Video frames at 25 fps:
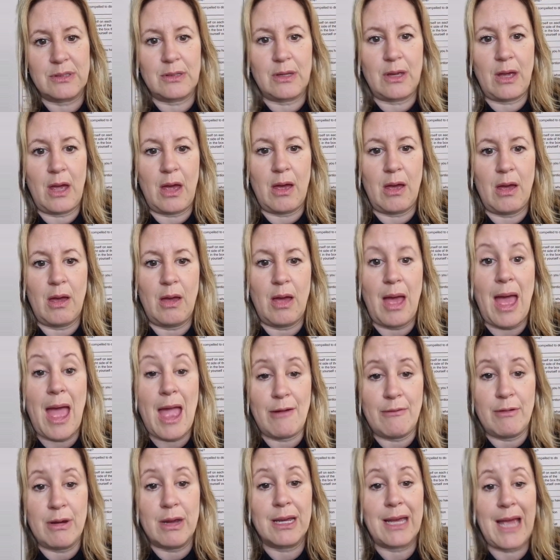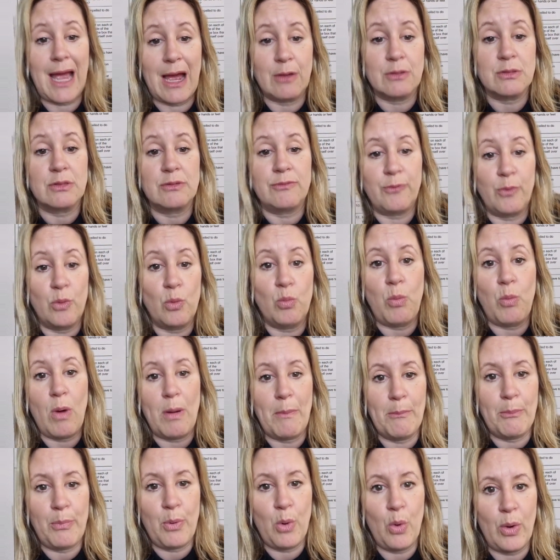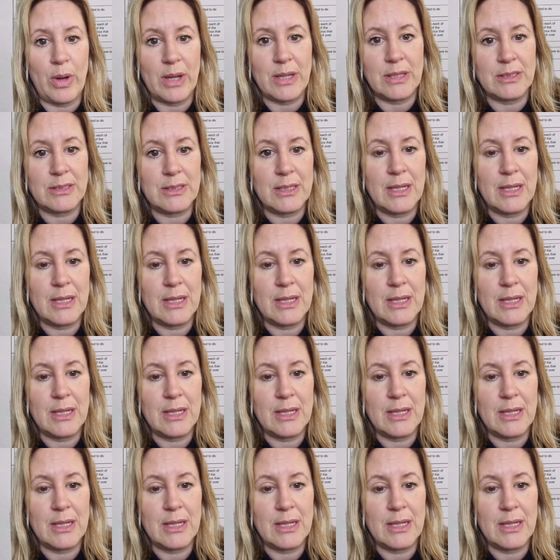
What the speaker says: area counts for 1 point.